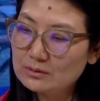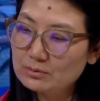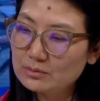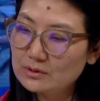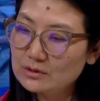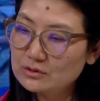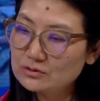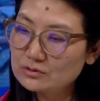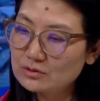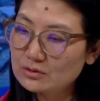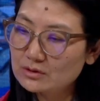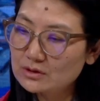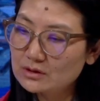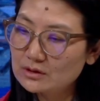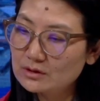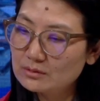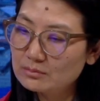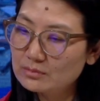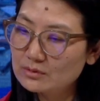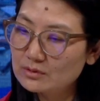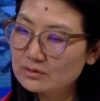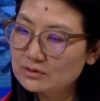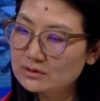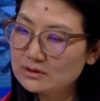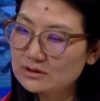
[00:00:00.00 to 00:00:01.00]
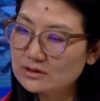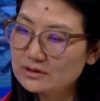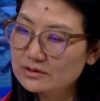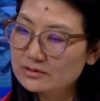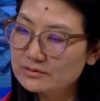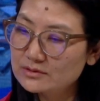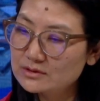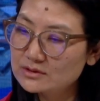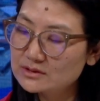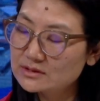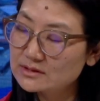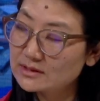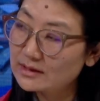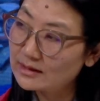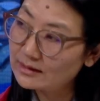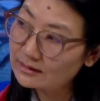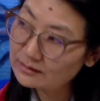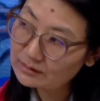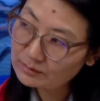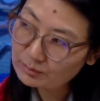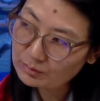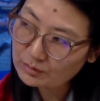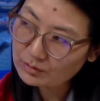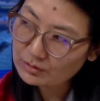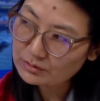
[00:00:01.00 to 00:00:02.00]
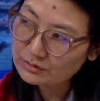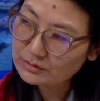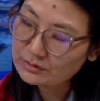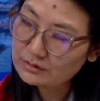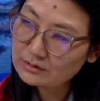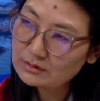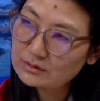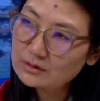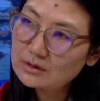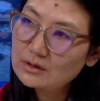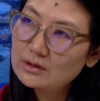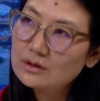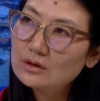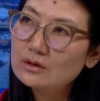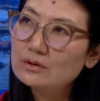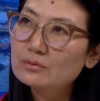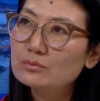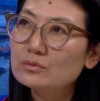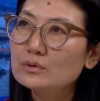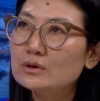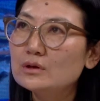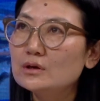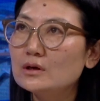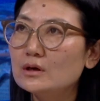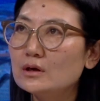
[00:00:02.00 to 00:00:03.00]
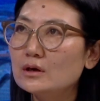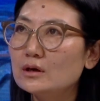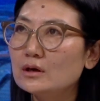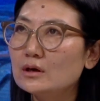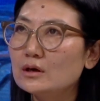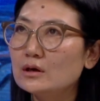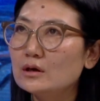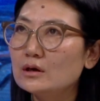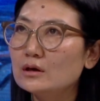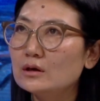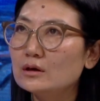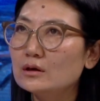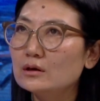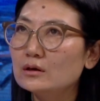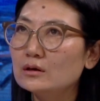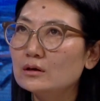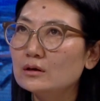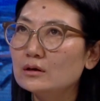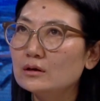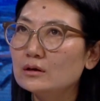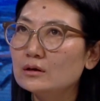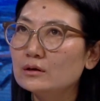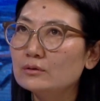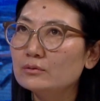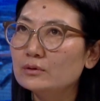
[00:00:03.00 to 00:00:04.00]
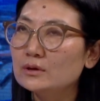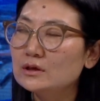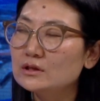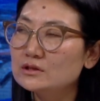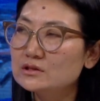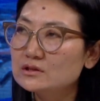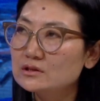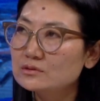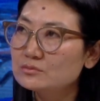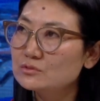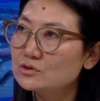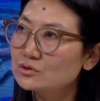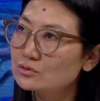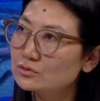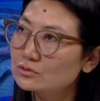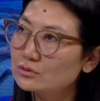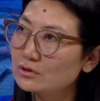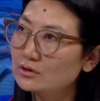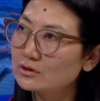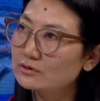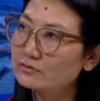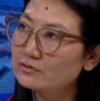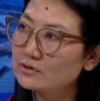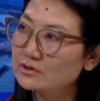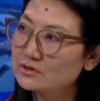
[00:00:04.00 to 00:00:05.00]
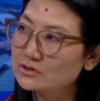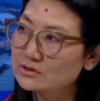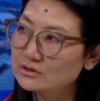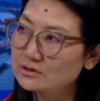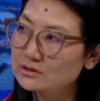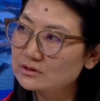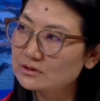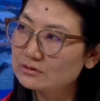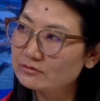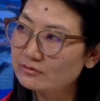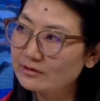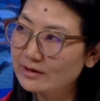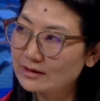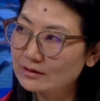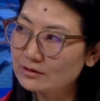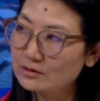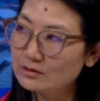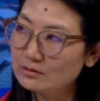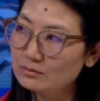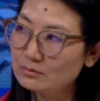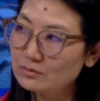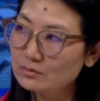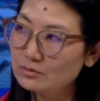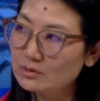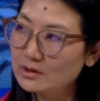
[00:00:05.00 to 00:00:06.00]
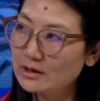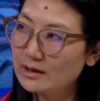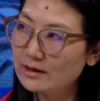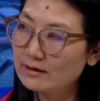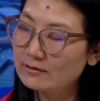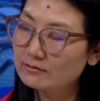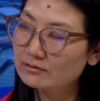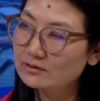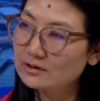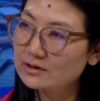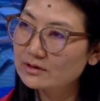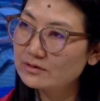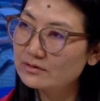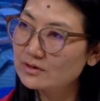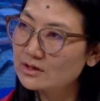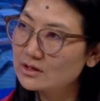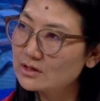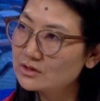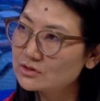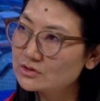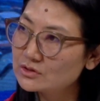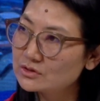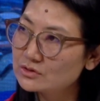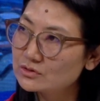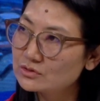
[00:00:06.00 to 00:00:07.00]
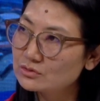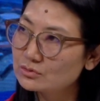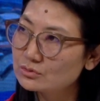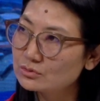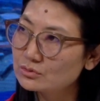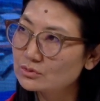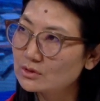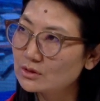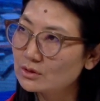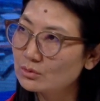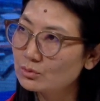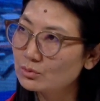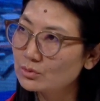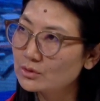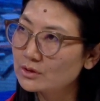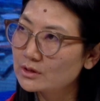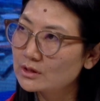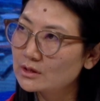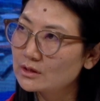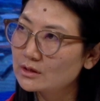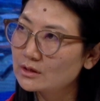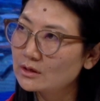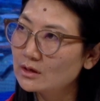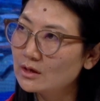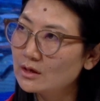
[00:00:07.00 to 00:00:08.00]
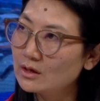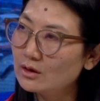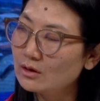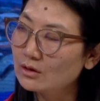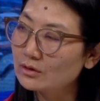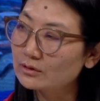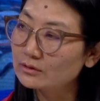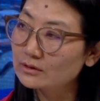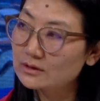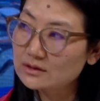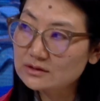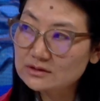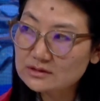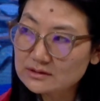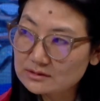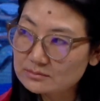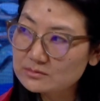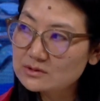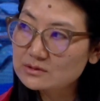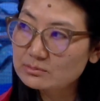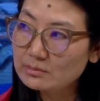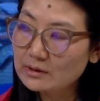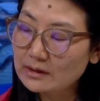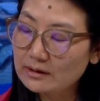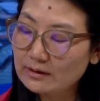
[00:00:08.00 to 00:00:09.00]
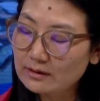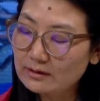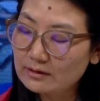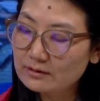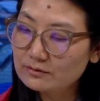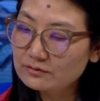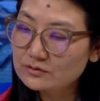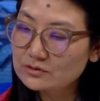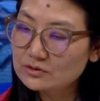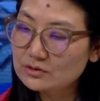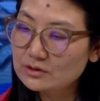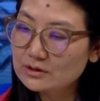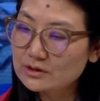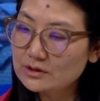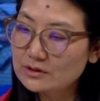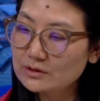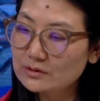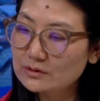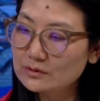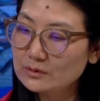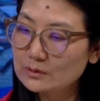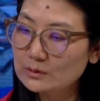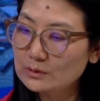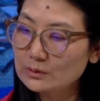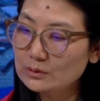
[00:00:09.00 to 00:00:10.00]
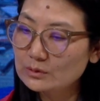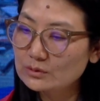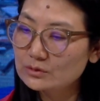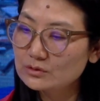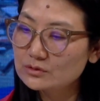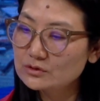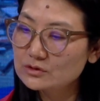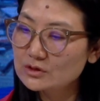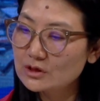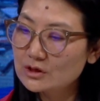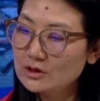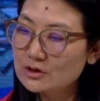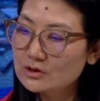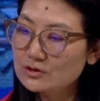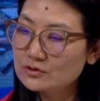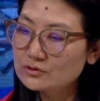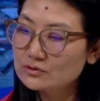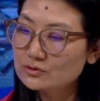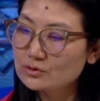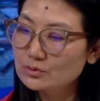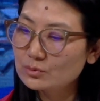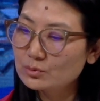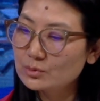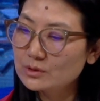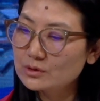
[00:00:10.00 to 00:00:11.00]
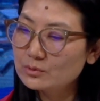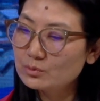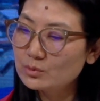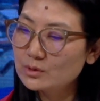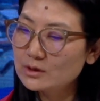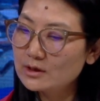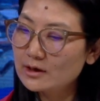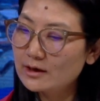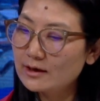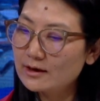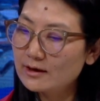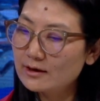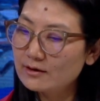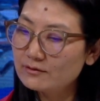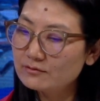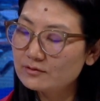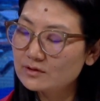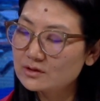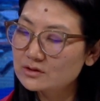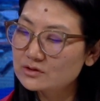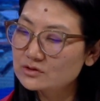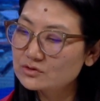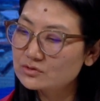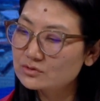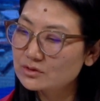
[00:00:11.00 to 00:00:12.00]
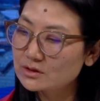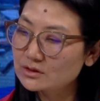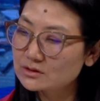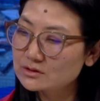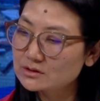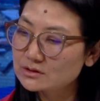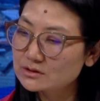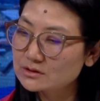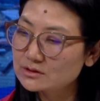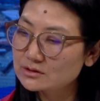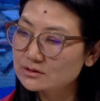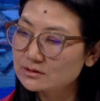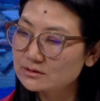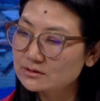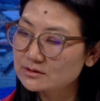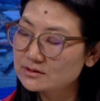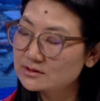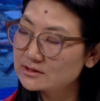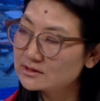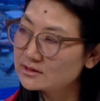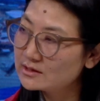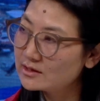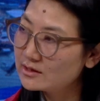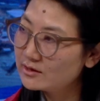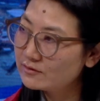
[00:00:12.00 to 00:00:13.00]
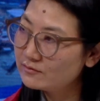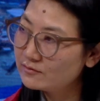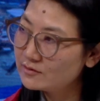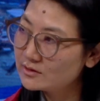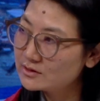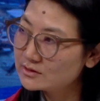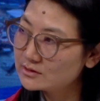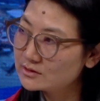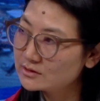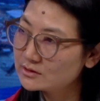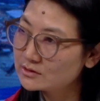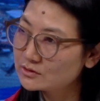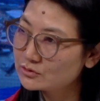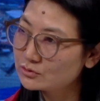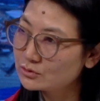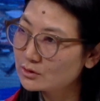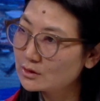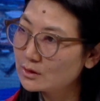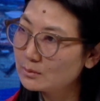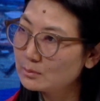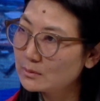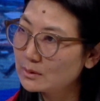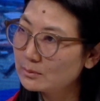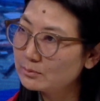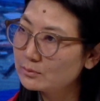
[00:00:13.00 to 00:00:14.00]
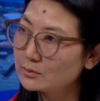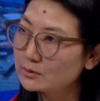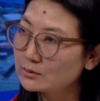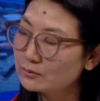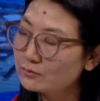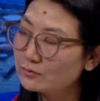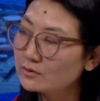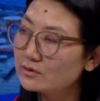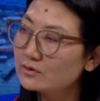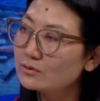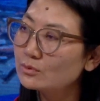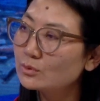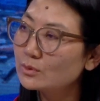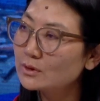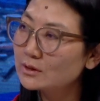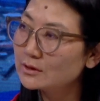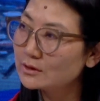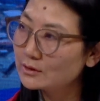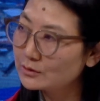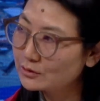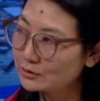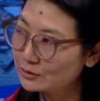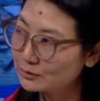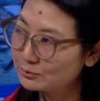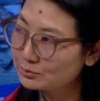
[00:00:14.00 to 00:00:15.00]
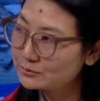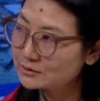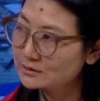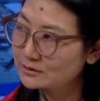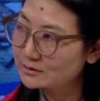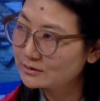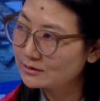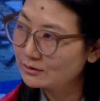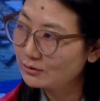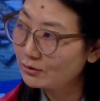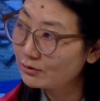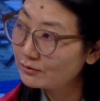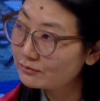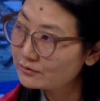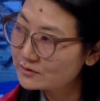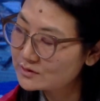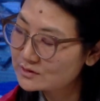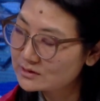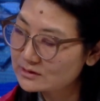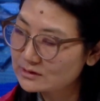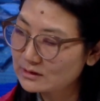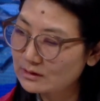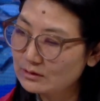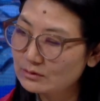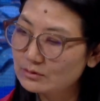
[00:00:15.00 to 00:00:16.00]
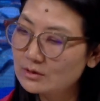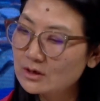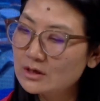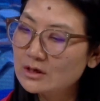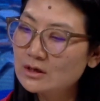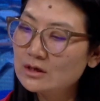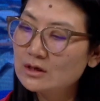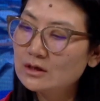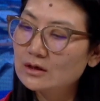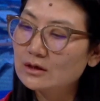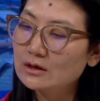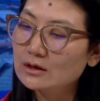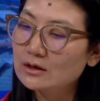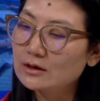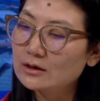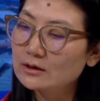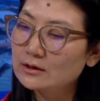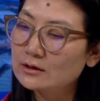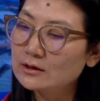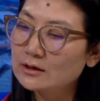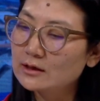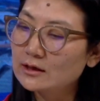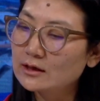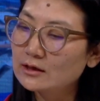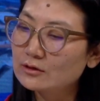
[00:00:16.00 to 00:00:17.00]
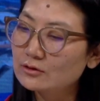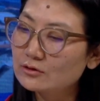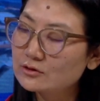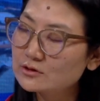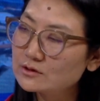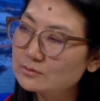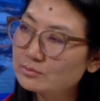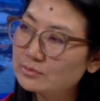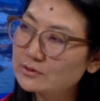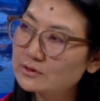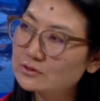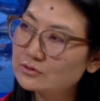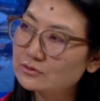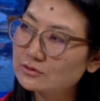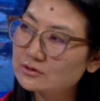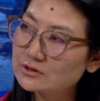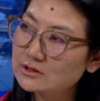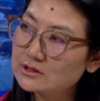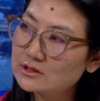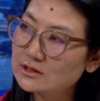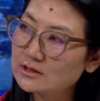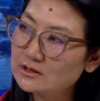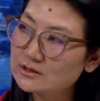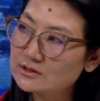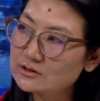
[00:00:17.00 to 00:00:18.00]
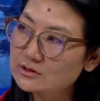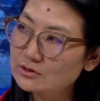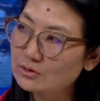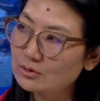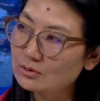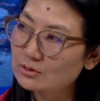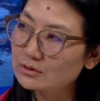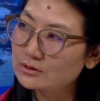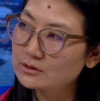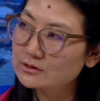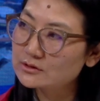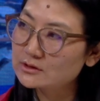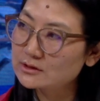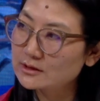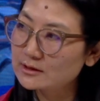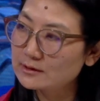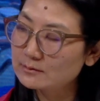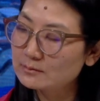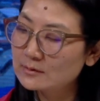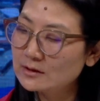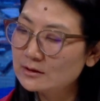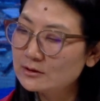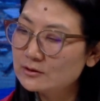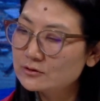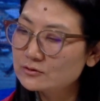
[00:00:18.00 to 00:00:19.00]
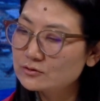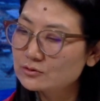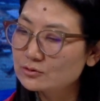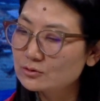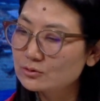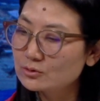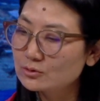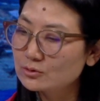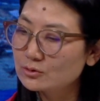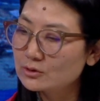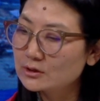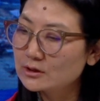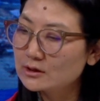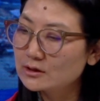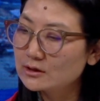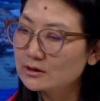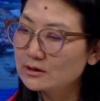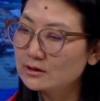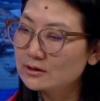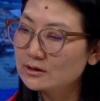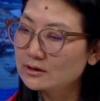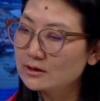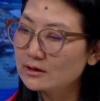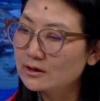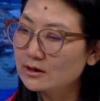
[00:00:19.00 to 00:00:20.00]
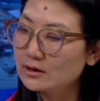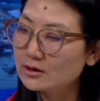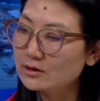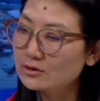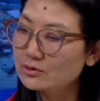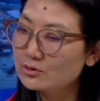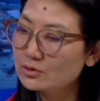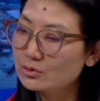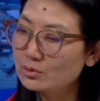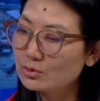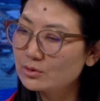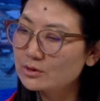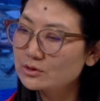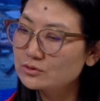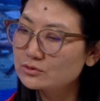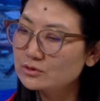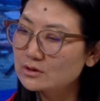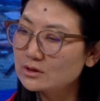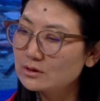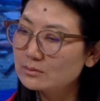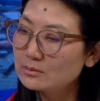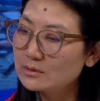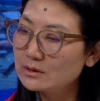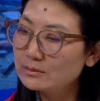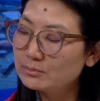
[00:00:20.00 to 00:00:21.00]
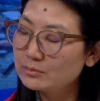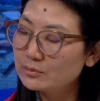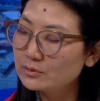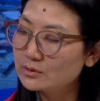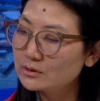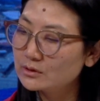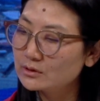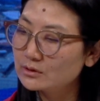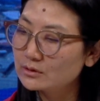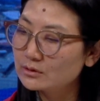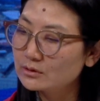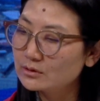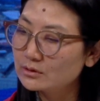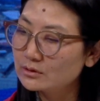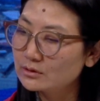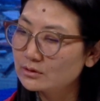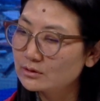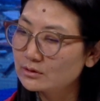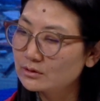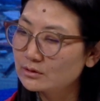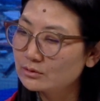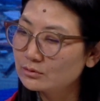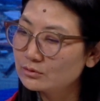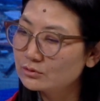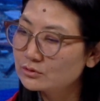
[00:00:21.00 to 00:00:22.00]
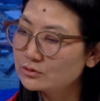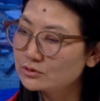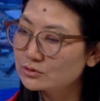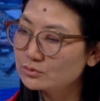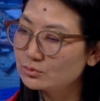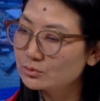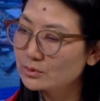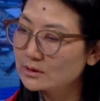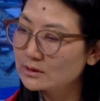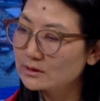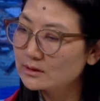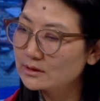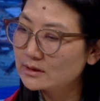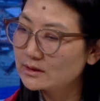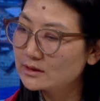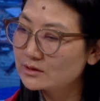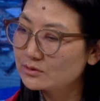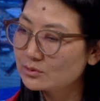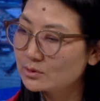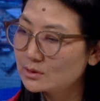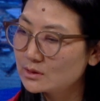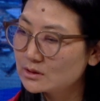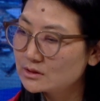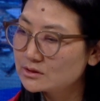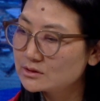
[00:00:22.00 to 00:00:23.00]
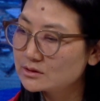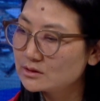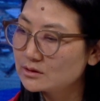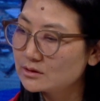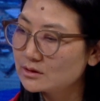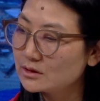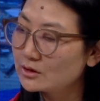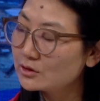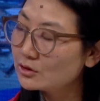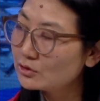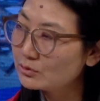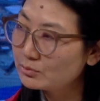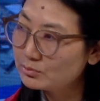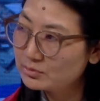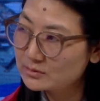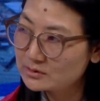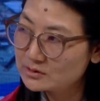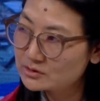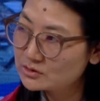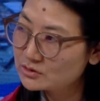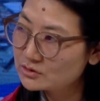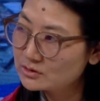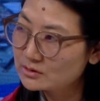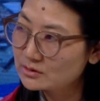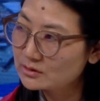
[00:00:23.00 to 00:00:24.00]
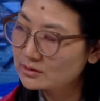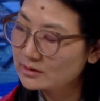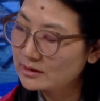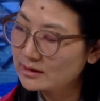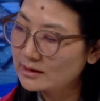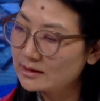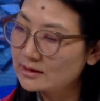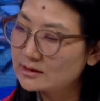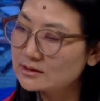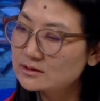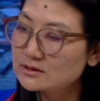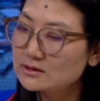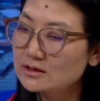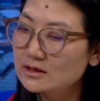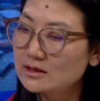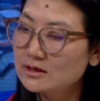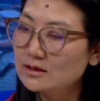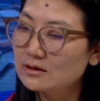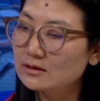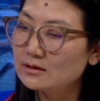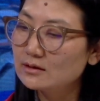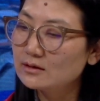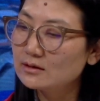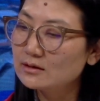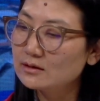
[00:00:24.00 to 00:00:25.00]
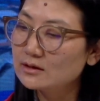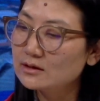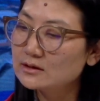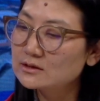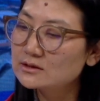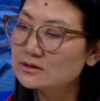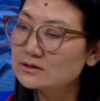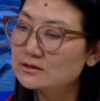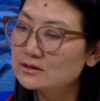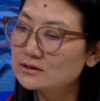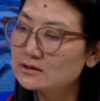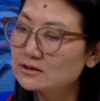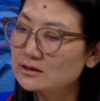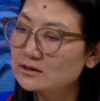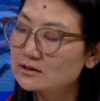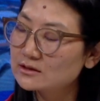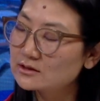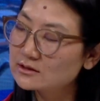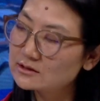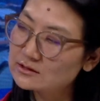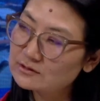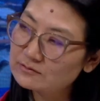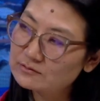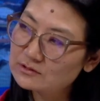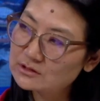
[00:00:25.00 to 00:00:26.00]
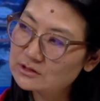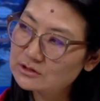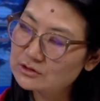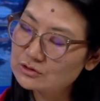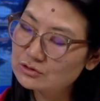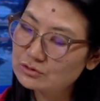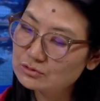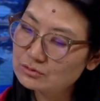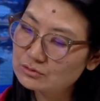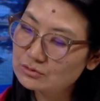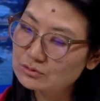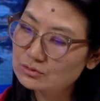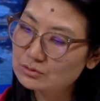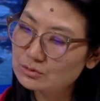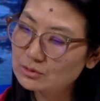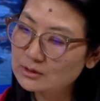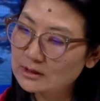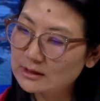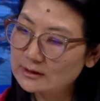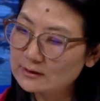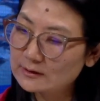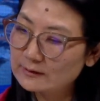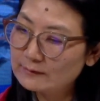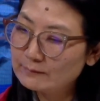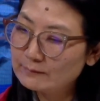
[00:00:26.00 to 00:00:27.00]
we are talking about clearance at the border, we customs do not function in vacuum. We have clearing agents who are working on customs behalf to clear the goods. So what we have instructed the CFAs is to come up with a very well equipped office now. They cannot depend on DRC all the time. So they are required to come up with good, well adequate equipments and internet connectivity issues, so that